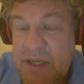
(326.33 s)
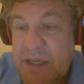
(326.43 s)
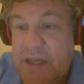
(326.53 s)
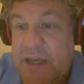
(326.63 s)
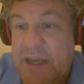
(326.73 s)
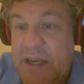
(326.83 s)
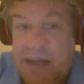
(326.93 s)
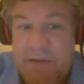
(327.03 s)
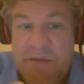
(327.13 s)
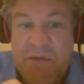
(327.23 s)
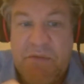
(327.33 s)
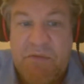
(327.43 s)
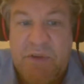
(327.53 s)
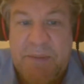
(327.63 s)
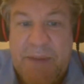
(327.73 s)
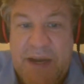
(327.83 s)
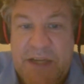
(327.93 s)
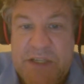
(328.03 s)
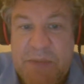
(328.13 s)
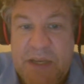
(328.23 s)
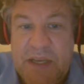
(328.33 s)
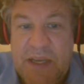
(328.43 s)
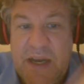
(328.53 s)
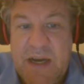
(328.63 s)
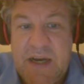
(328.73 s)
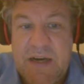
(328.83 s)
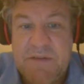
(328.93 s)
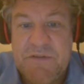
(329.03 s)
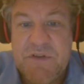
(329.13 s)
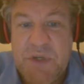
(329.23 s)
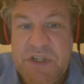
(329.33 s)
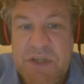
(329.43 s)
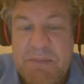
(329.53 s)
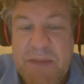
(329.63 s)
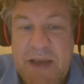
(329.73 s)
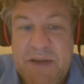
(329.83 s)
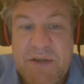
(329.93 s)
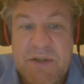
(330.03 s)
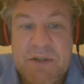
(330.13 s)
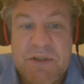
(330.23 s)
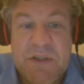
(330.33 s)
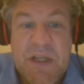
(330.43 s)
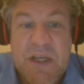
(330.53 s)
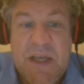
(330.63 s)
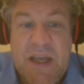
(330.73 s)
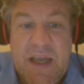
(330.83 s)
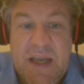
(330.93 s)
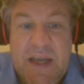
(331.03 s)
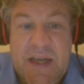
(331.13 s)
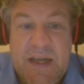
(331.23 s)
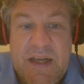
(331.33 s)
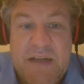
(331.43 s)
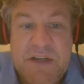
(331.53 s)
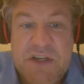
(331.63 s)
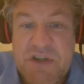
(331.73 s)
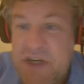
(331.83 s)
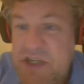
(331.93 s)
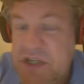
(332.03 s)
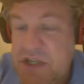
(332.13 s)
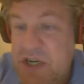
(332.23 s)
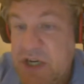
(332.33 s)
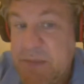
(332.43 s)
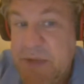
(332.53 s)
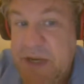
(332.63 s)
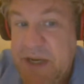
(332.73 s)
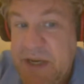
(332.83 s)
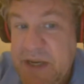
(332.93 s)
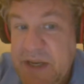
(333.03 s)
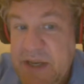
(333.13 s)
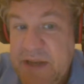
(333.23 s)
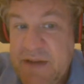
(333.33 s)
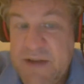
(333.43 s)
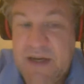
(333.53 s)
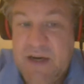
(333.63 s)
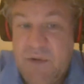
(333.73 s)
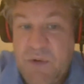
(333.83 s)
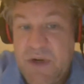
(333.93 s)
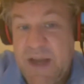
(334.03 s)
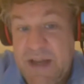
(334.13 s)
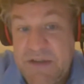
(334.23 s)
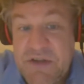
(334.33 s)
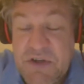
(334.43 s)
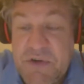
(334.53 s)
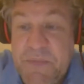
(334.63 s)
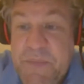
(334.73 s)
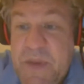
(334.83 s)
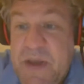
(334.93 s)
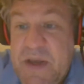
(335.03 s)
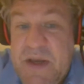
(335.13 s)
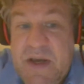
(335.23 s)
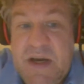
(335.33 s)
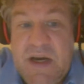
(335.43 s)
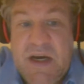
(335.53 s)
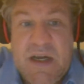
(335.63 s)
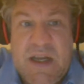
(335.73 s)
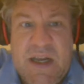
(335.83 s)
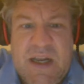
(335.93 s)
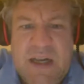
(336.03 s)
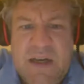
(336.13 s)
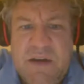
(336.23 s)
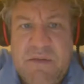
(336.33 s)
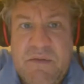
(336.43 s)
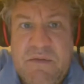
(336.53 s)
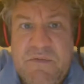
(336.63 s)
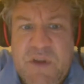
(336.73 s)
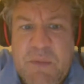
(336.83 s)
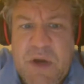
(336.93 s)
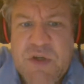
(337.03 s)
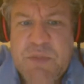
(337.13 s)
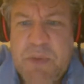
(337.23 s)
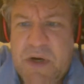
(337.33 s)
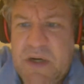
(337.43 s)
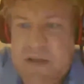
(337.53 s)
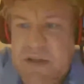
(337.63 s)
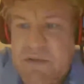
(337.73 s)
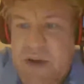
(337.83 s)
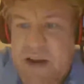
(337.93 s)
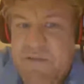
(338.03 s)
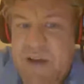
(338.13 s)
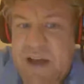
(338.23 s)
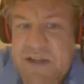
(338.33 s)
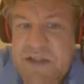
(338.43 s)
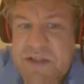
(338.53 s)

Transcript: and it reminds me of Twisted Metal and Destruction Derby 1 and 2. And for the most part, the Wreckfest